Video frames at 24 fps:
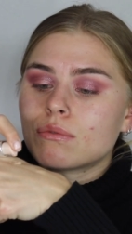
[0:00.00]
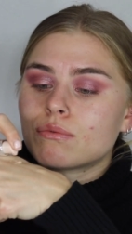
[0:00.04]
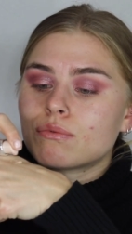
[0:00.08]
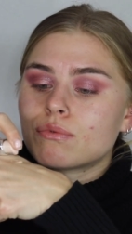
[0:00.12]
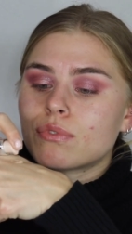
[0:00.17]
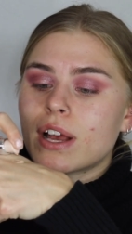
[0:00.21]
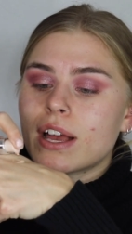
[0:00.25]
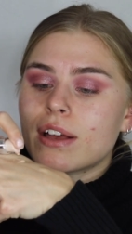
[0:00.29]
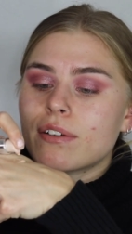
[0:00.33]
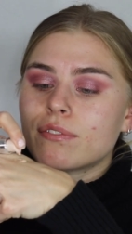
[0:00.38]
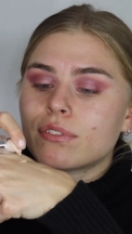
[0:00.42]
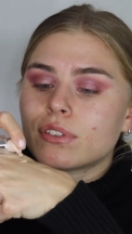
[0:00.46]

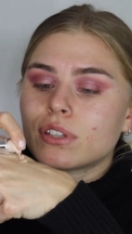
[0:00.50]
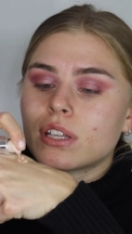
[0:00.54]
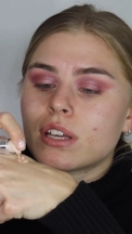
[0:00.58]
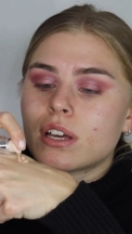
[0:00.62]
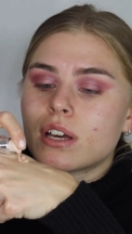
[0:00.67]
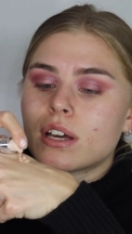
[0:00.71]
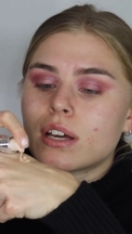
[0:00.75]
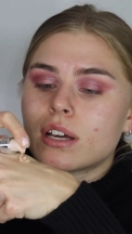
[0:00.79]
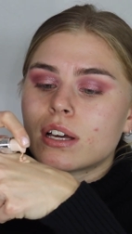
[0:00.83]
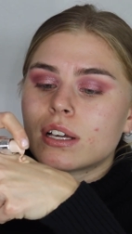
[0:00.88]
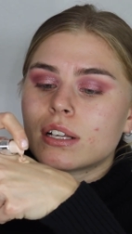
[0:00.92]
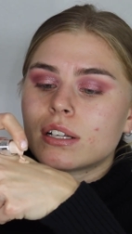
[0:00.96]

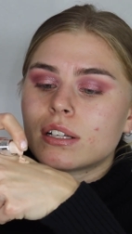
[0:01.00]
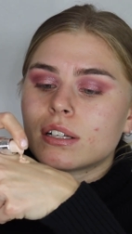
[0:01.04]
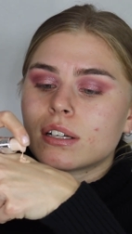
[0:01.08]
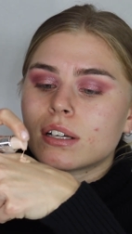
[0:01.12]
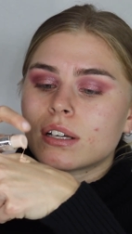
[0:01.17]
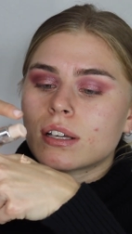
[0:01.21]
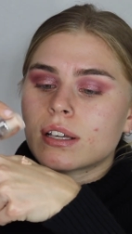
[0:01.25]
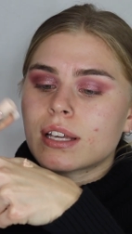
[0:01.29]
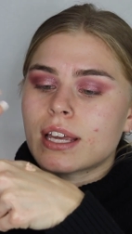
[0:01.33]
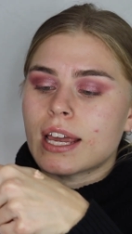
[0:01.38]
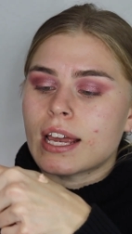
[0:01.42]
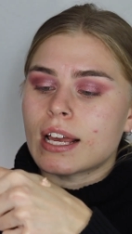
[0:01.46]

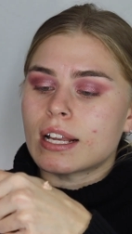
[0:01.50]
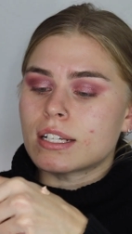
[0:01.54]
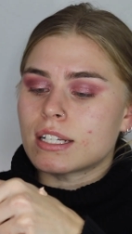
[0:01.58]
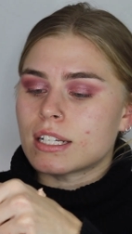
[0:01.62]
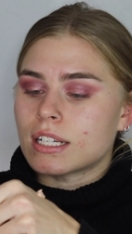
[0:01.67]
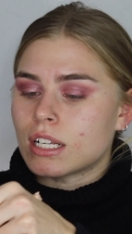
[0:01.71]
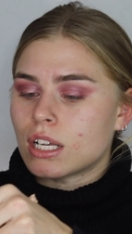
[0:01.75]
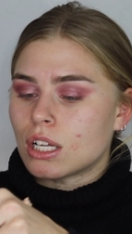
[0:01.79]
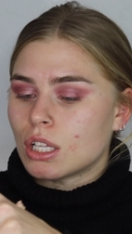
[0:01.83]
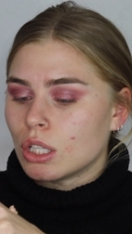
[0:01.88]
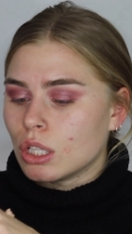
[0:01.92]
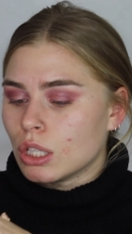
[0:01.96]
Revlon
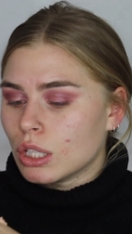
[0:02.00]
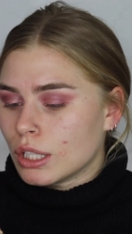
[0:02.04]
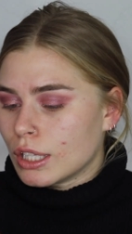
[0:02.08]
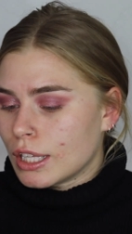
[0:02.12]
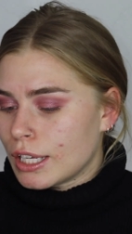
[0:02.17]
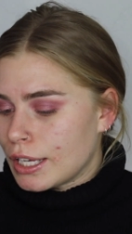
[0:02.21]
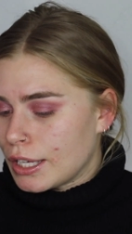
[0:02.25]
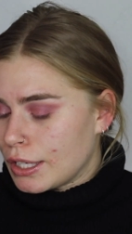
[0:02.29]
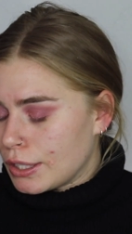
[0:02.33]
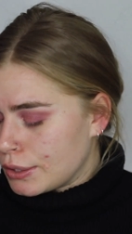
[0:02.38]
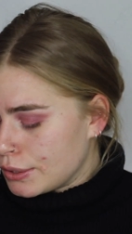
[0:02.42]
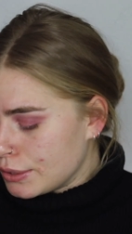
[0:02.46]
Candid
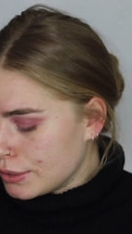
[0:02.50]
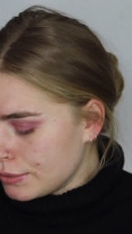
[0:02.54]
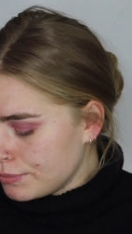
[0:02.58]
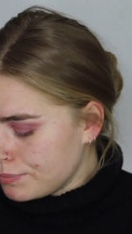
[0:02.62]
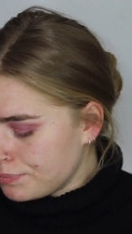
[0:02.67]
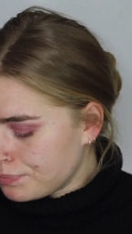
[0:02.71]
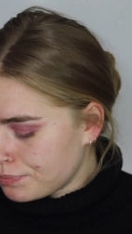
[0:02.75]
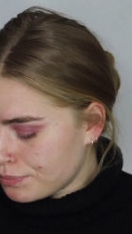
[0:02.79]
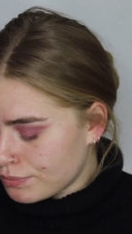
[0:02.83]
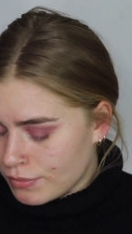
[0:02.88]
Glow.